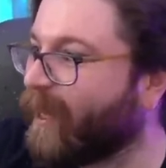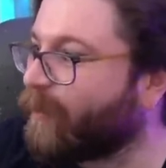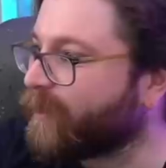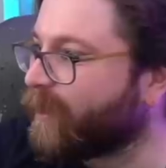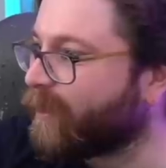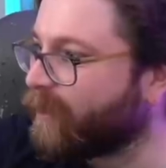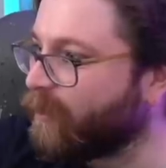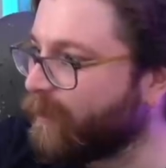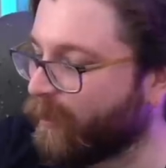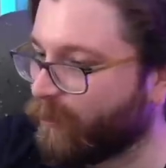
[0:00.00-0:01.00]
It was like a
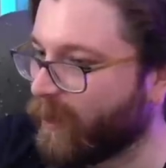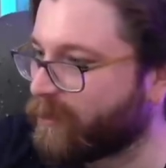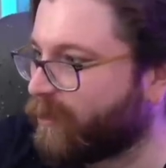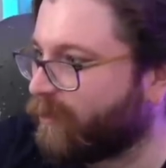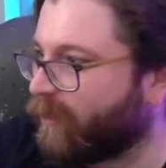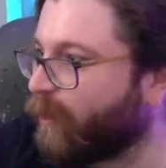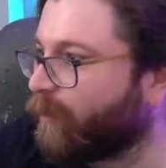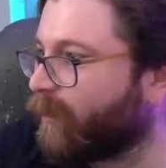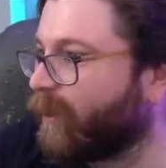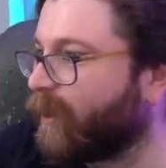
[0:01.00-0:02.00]
human thresher,
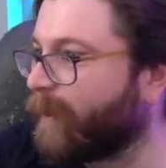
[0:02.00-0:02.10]
literally.